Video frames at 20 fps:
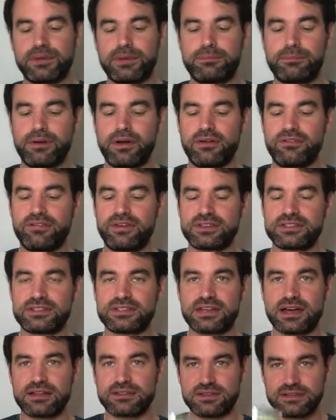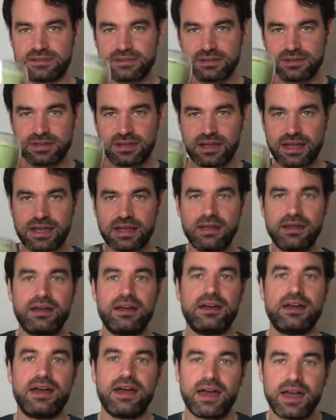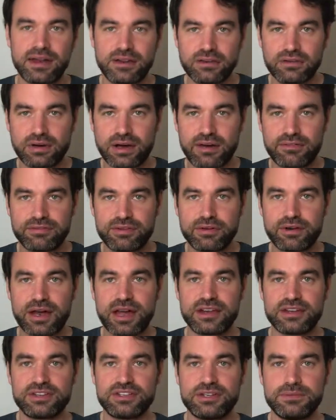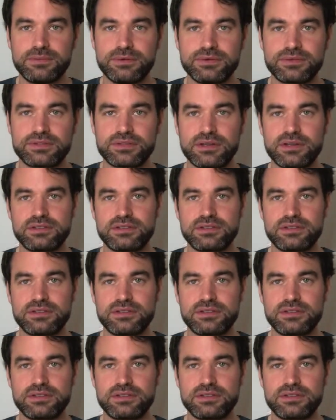Perfect start into the day, and you have your energy boost.